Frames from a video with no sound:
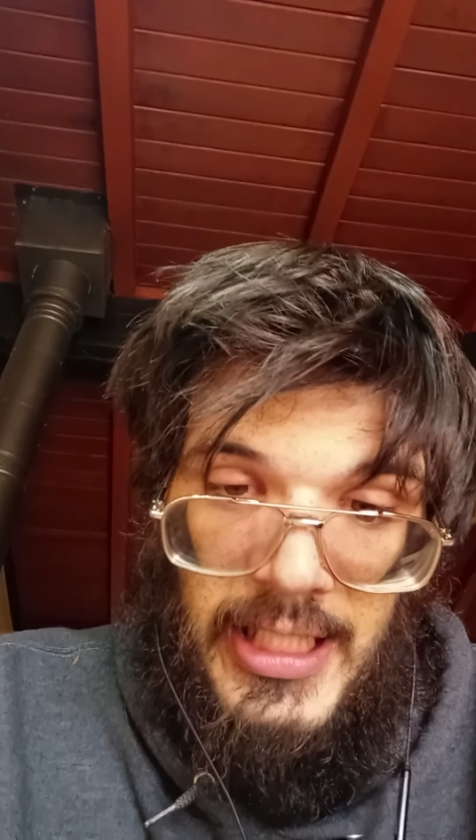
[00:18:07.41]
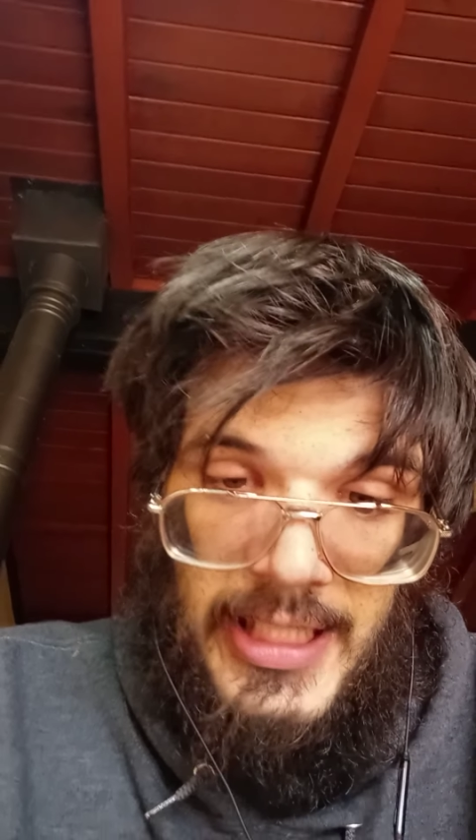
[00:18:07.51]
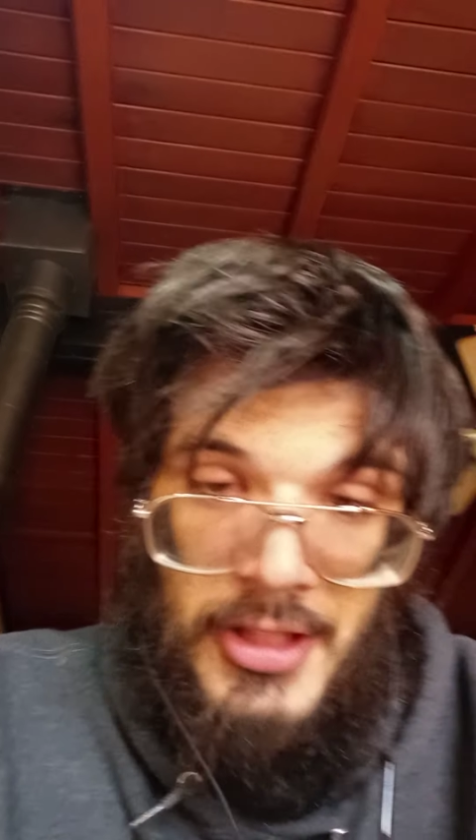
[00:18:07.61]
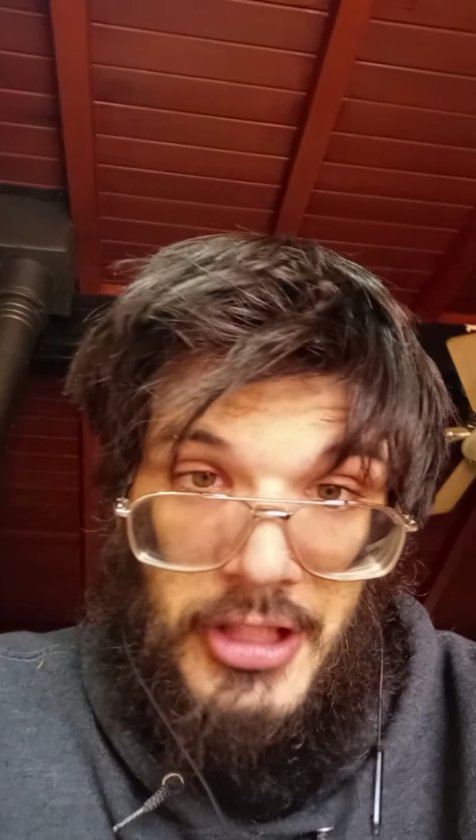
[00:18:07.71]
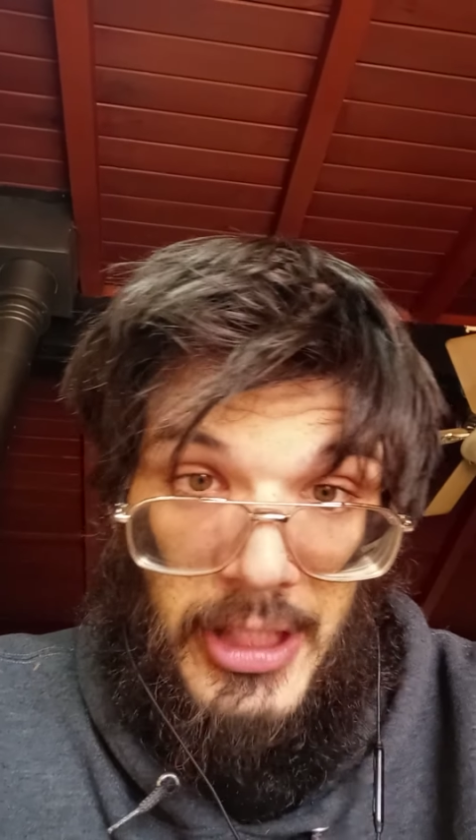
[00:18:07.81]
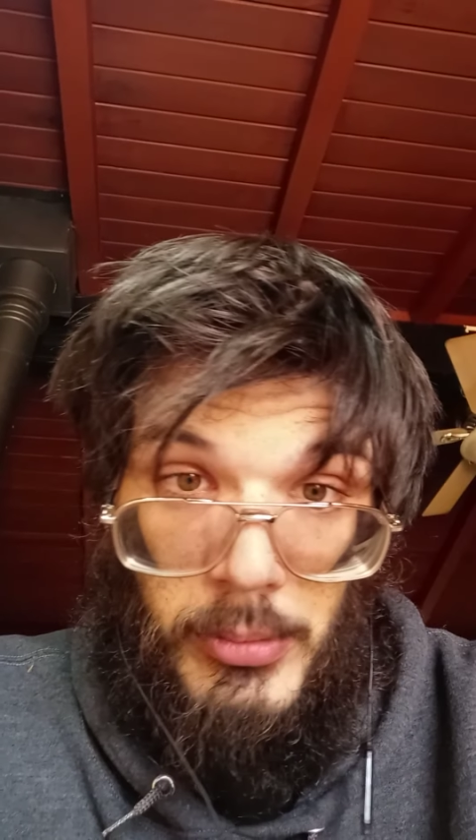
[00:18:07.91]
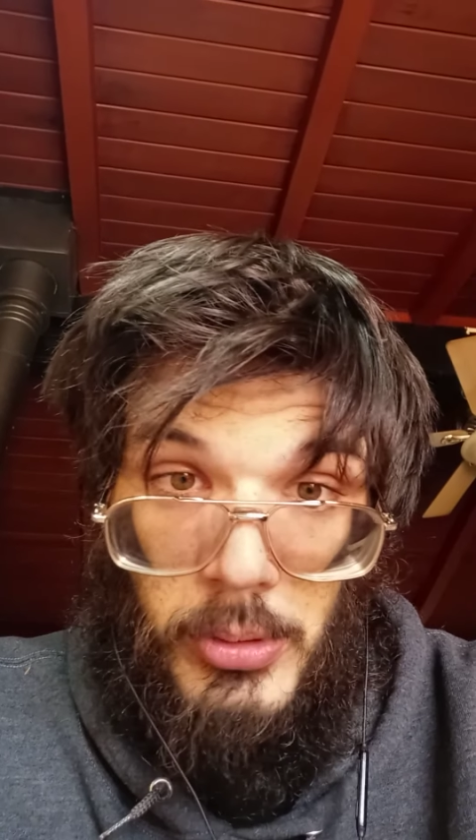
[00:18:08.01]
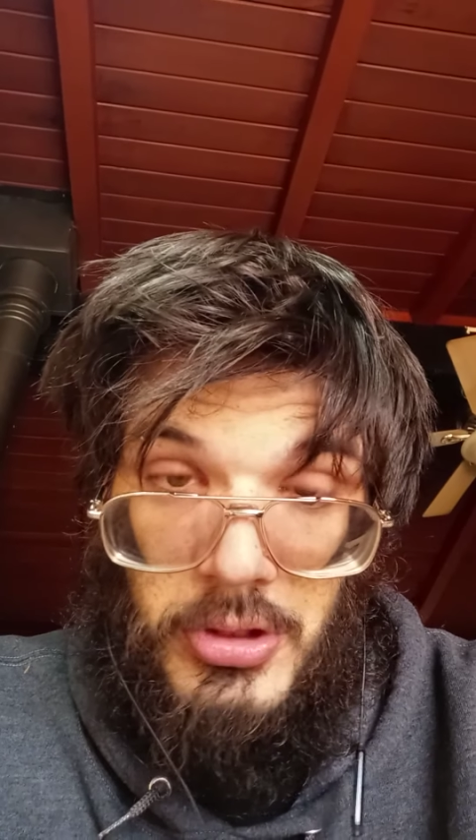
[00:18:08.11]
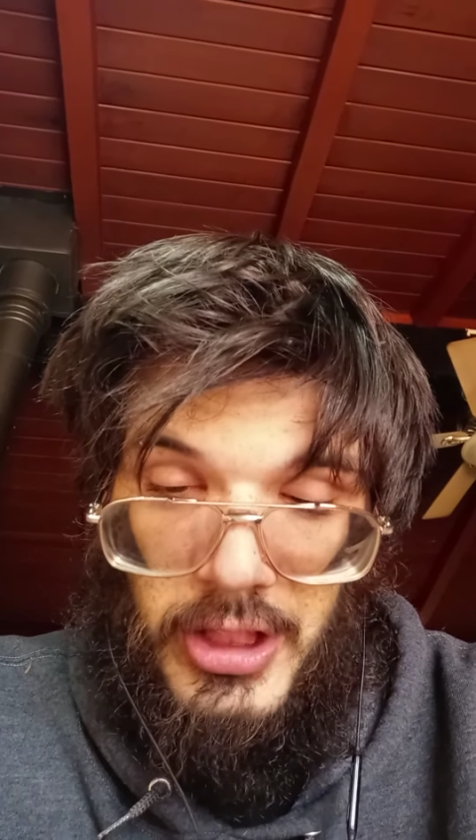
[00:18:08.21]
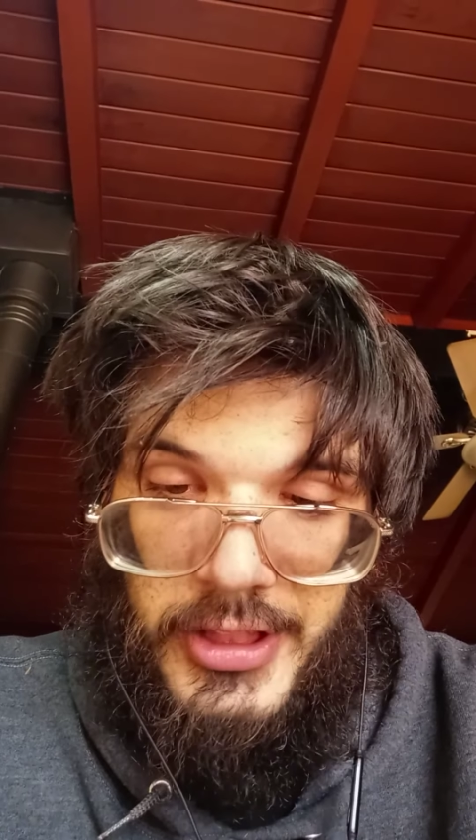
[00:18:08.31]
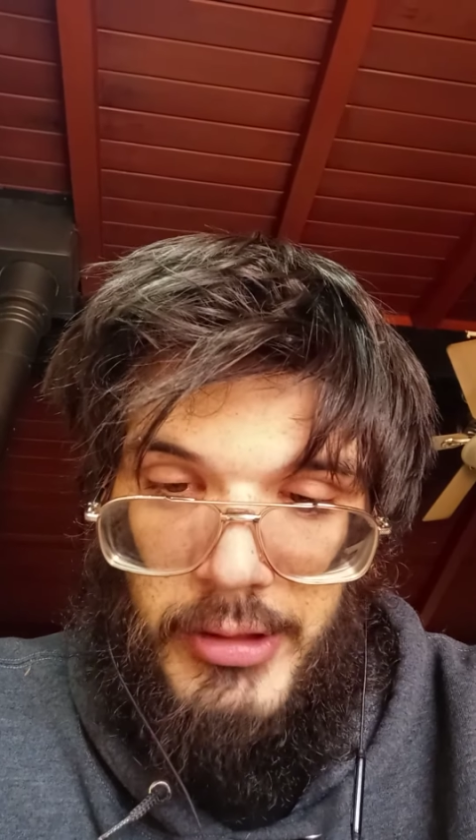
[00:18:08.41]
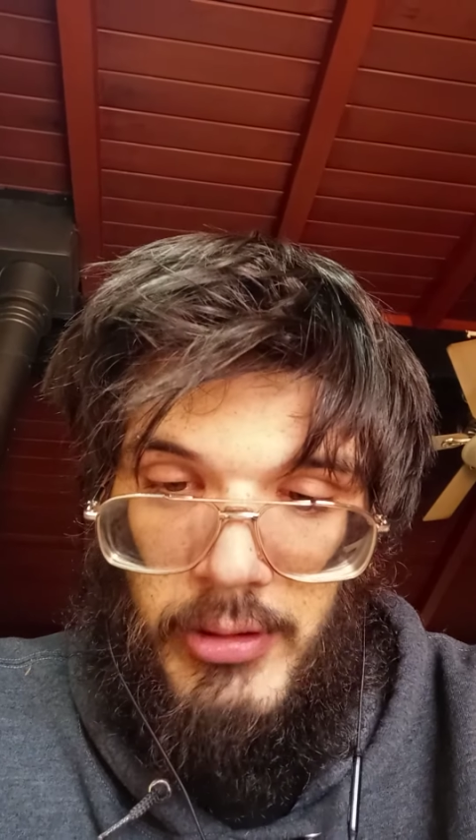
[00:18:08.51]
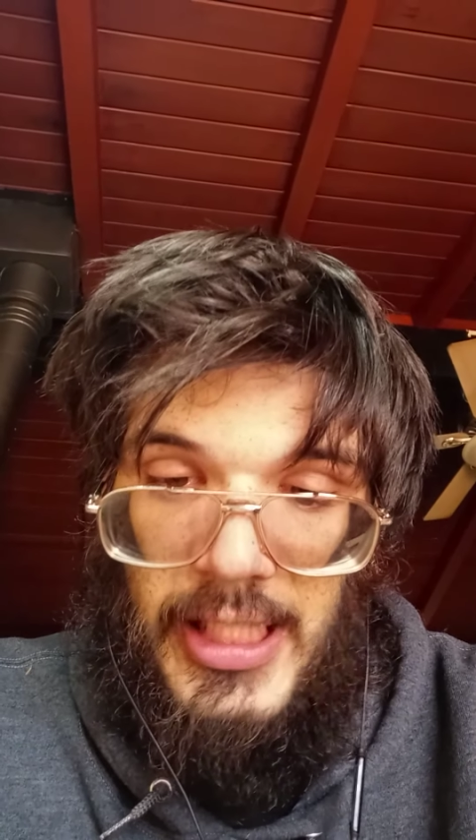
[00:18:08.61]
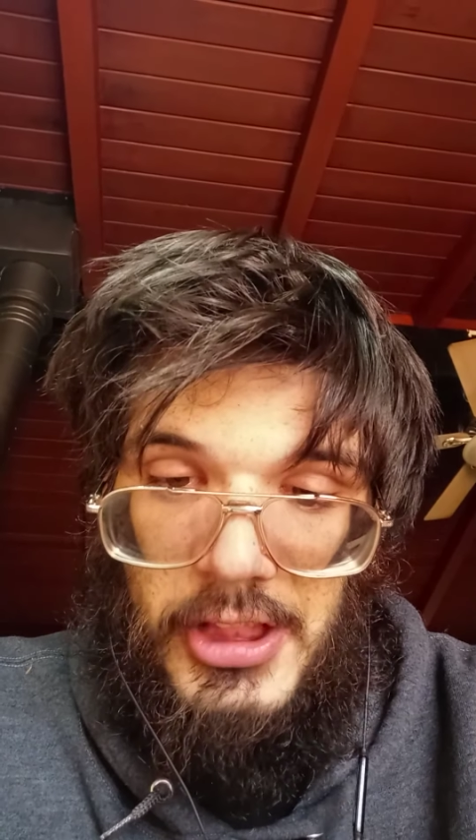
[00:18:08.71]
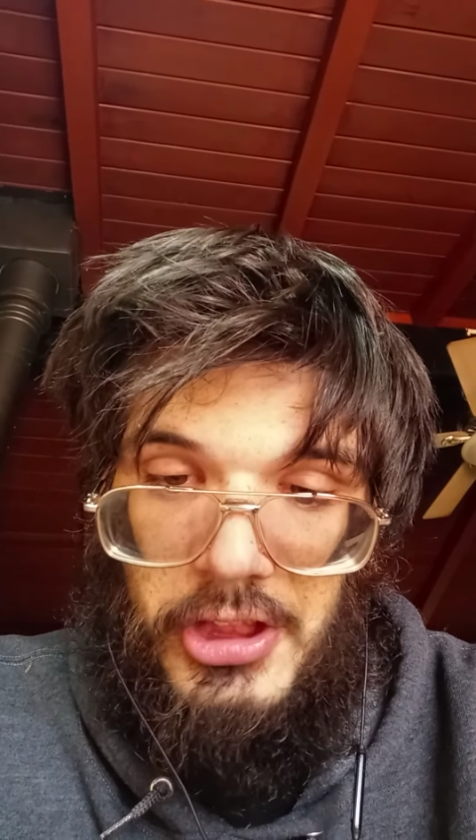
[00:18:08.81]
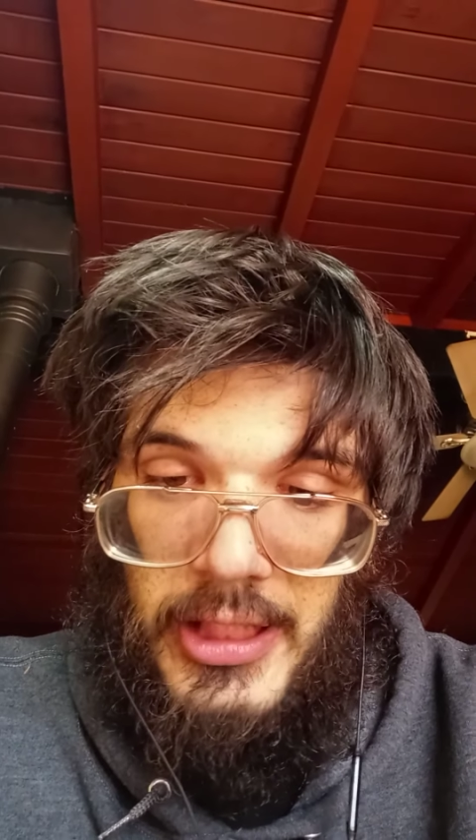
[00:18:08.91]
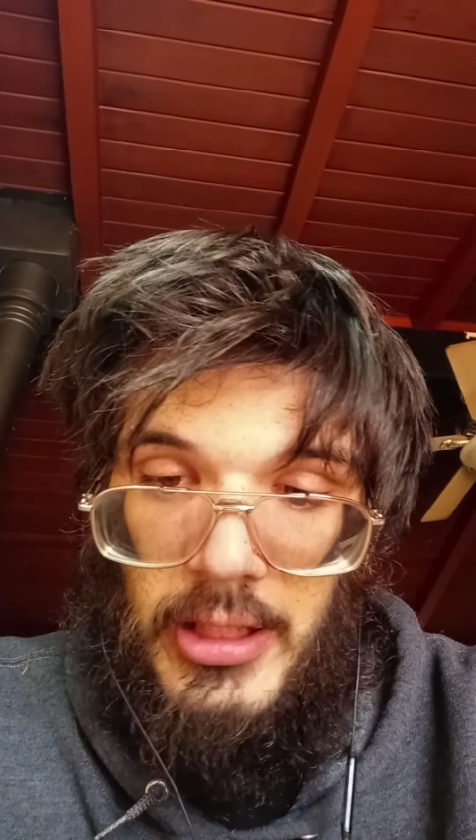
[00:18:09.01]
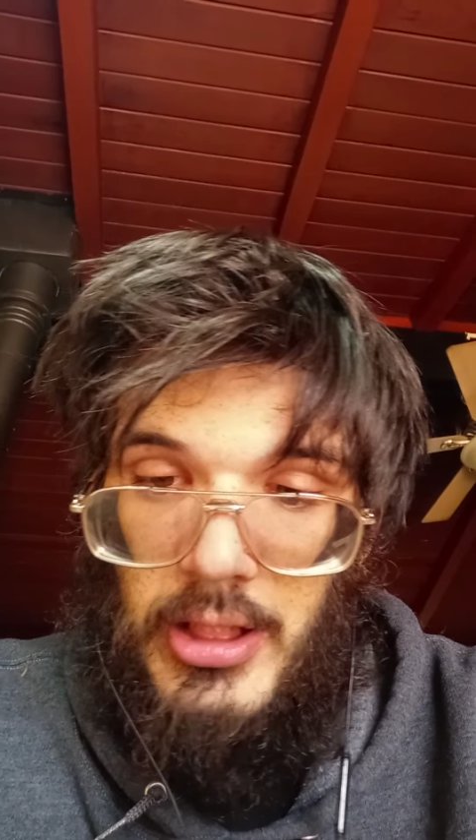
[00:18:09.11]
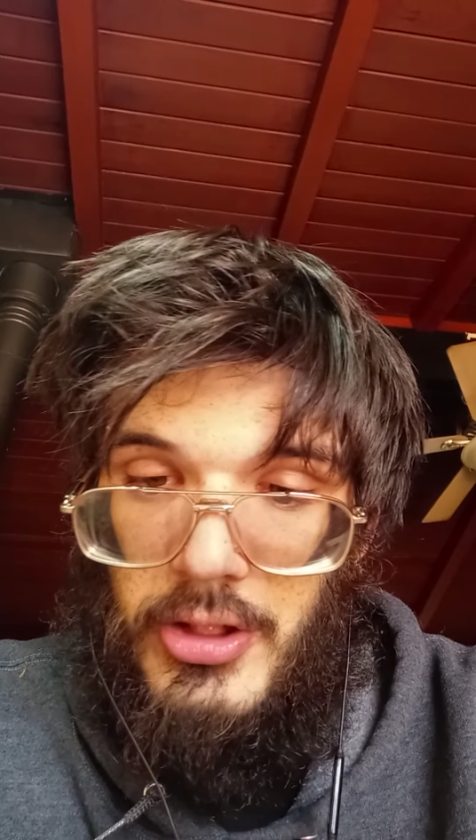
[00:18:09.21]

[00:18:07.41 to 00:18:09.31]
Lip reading: in general circulation